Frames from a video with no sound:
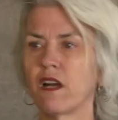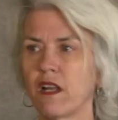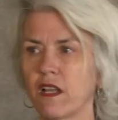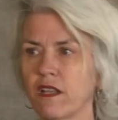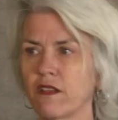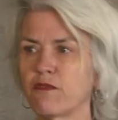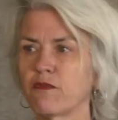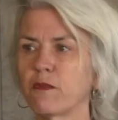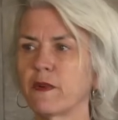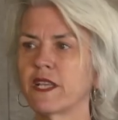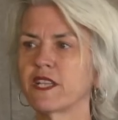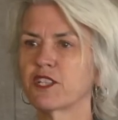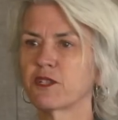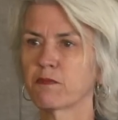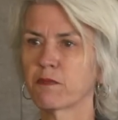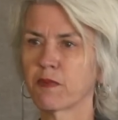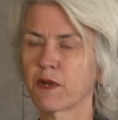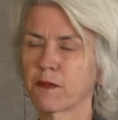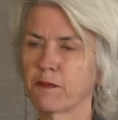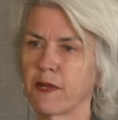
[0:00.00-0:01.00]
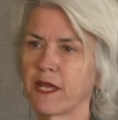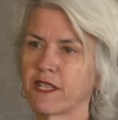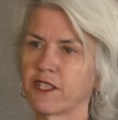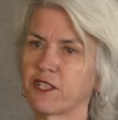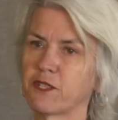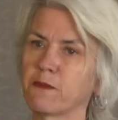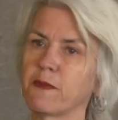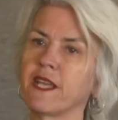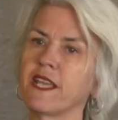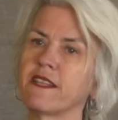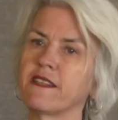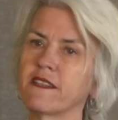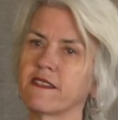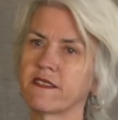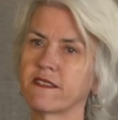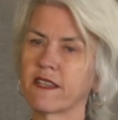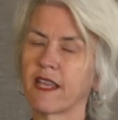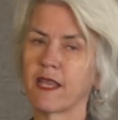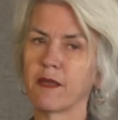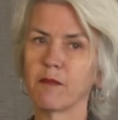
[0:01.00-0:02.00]
all of which perpetuate the
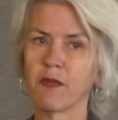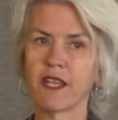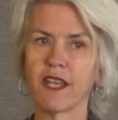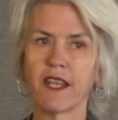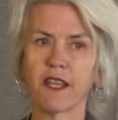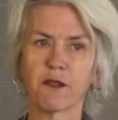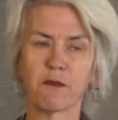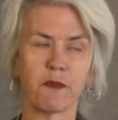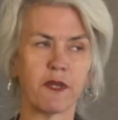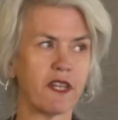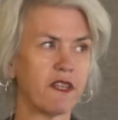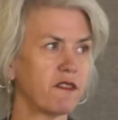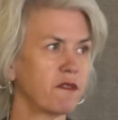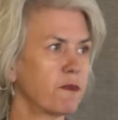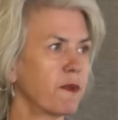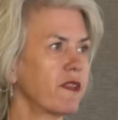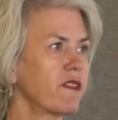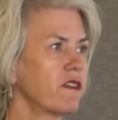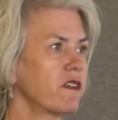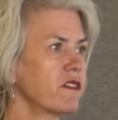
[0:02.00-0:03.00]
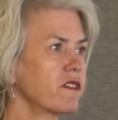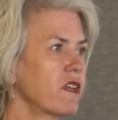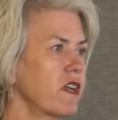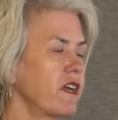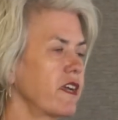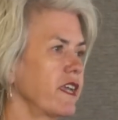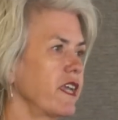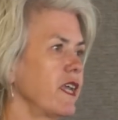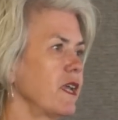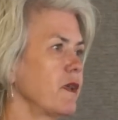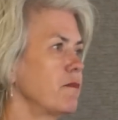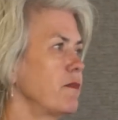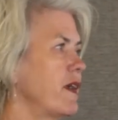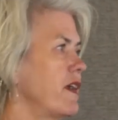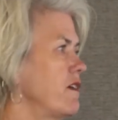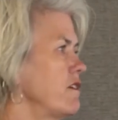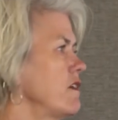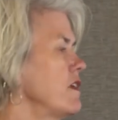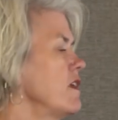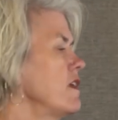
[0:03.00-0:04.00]
same inequities, whether you're talking
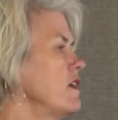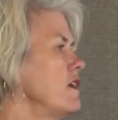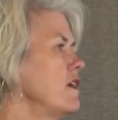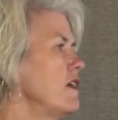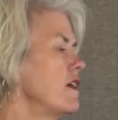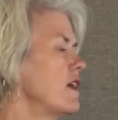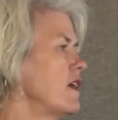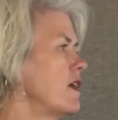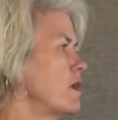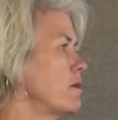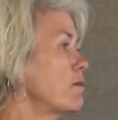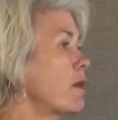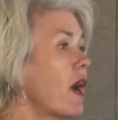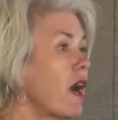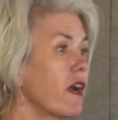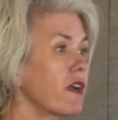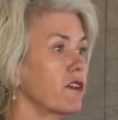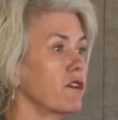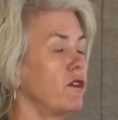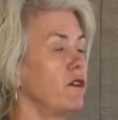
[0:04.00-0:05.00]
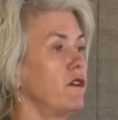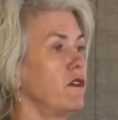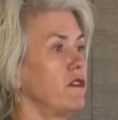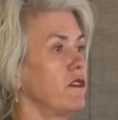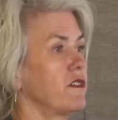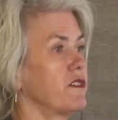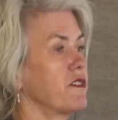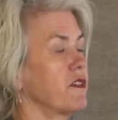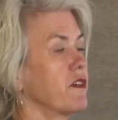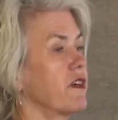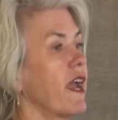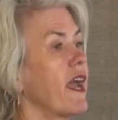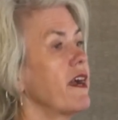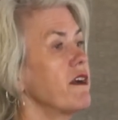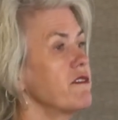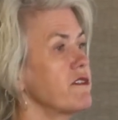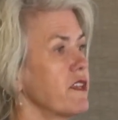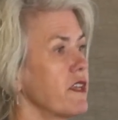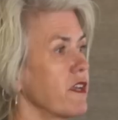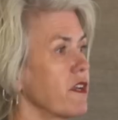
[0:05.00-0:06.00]
about potholes or
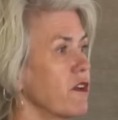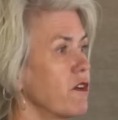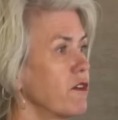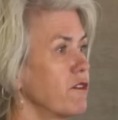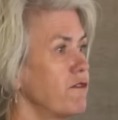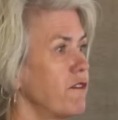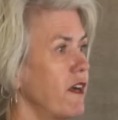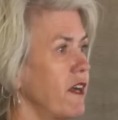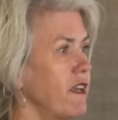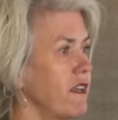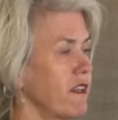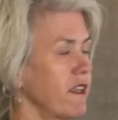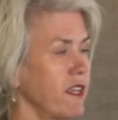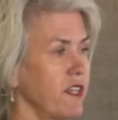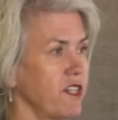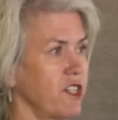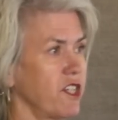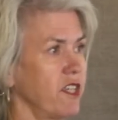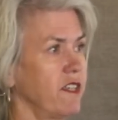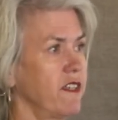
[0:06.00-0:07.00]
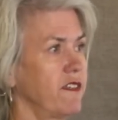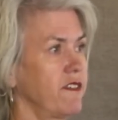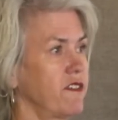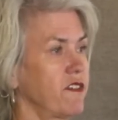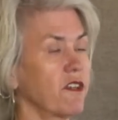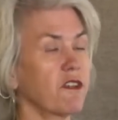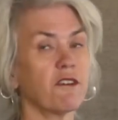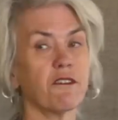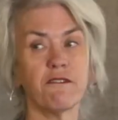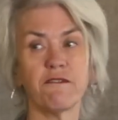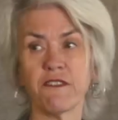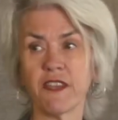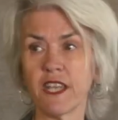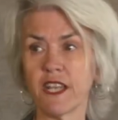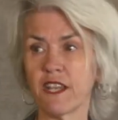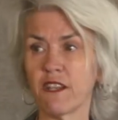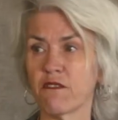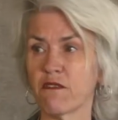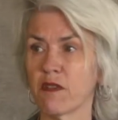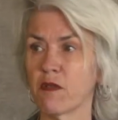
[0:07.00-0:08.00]
housing code violations or
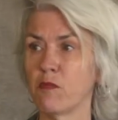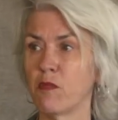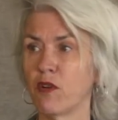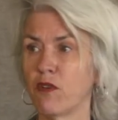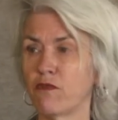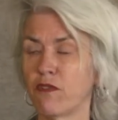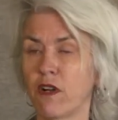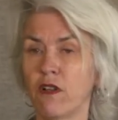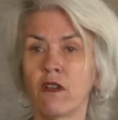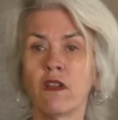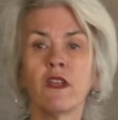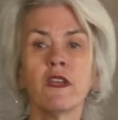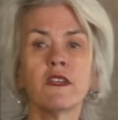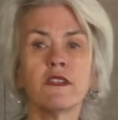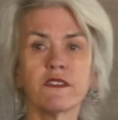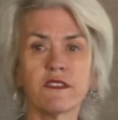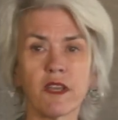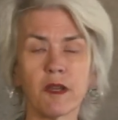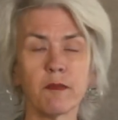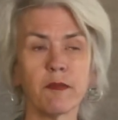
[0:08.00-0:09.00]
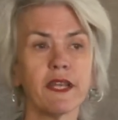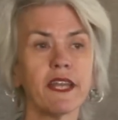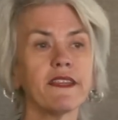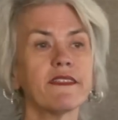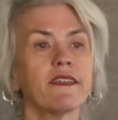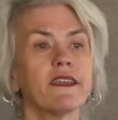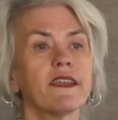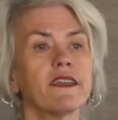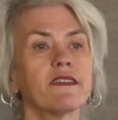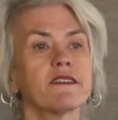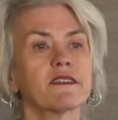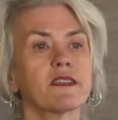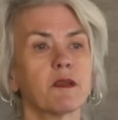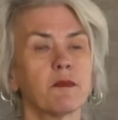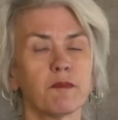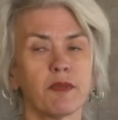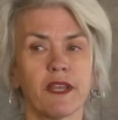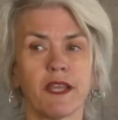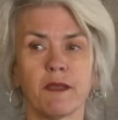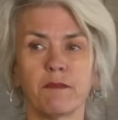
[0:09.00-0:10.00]
graffiti removal. So many things,
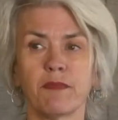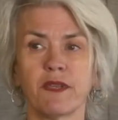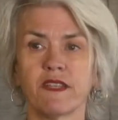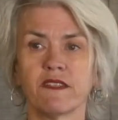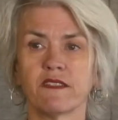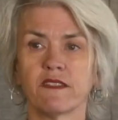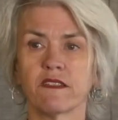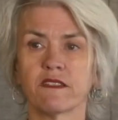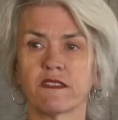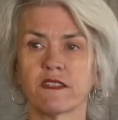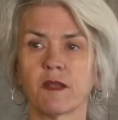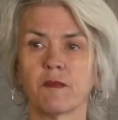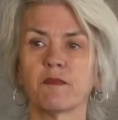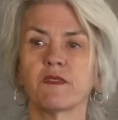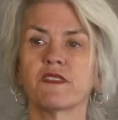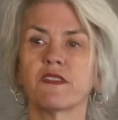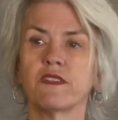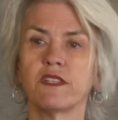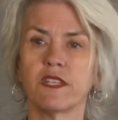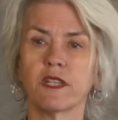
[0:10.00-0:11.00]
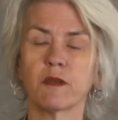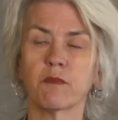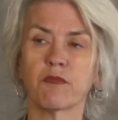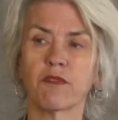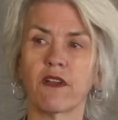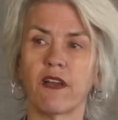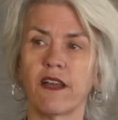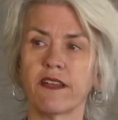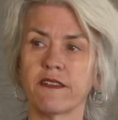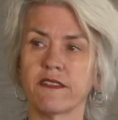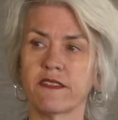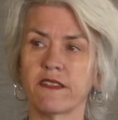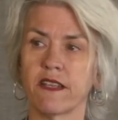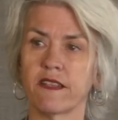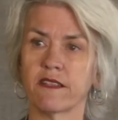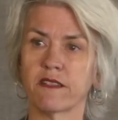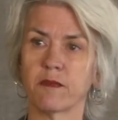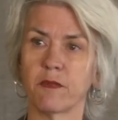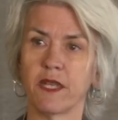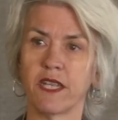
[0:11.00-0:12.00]
complaint-based systems. So did a broad
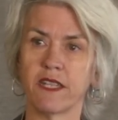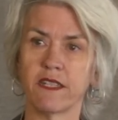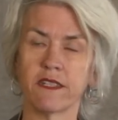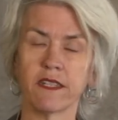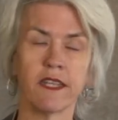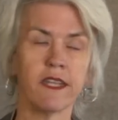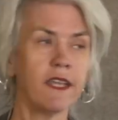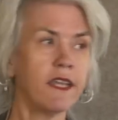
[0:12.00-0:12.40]
assessment.